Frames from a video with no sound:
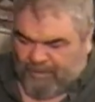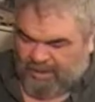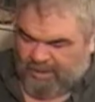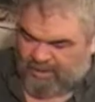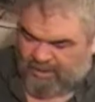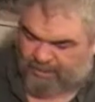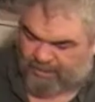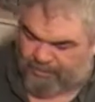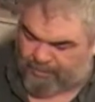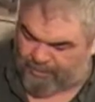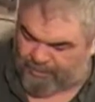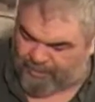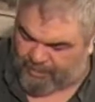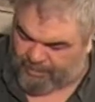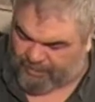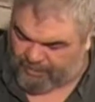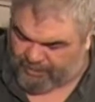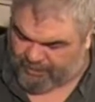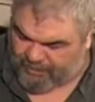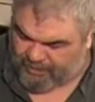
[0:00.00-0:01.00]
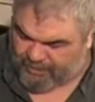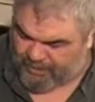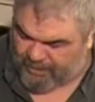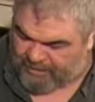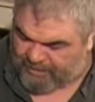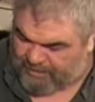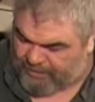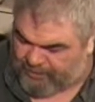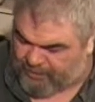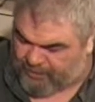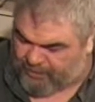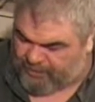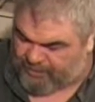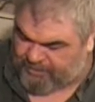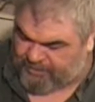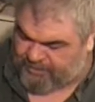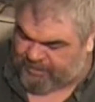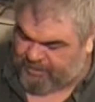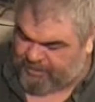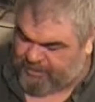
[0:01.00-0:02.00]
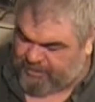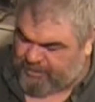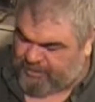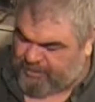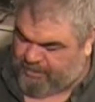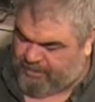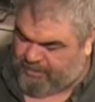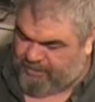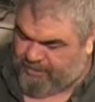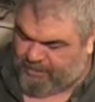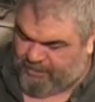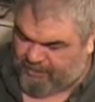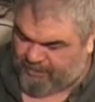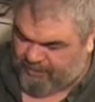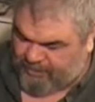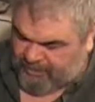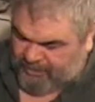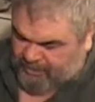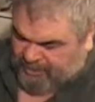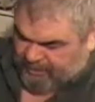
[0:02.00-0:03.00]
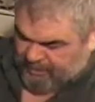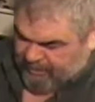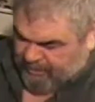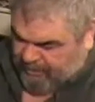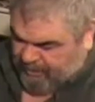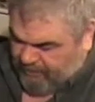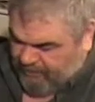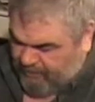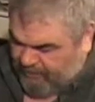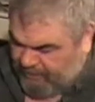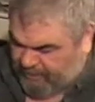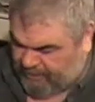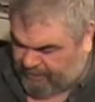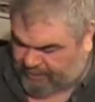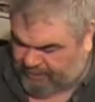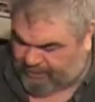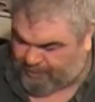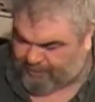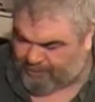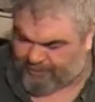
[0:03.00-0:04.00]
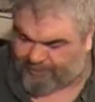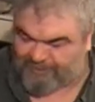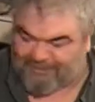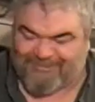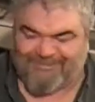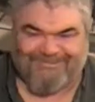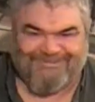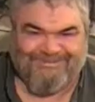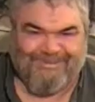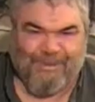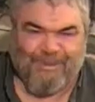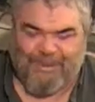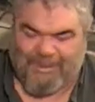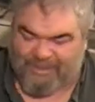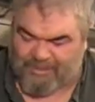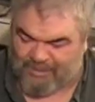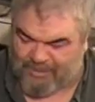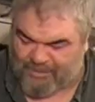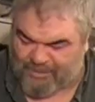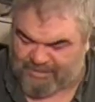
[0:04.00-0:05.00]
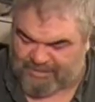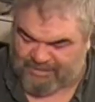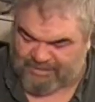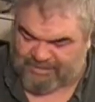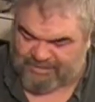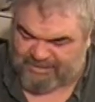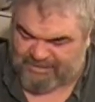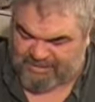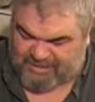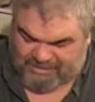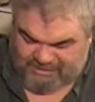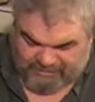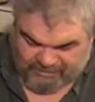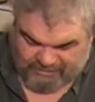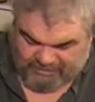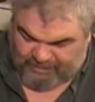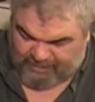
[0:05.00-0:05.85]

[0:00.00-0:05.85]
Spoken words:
you know, I do want to check, if I can carefully, without causing a disaster.